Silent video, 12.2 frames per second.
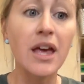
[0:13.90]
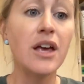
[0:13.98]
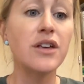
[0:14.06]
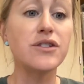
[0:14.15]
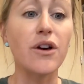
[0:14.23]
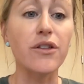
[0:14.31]

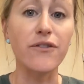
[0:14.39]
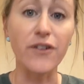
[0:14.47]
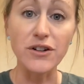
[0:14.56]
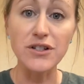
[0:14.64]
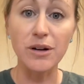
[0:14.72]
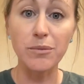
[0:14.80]
So the
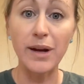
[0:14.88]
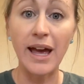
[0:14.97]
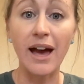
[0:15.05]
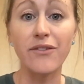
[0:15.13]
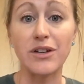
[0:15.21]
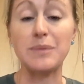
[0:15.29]
first term we
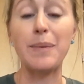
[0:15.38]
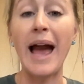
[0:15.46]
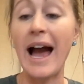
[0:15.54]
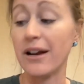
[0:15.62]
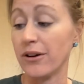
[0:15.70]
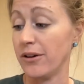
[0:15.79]
have is
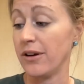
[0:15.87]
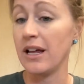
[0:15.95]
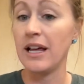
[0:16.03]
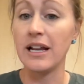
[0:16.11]
pattern.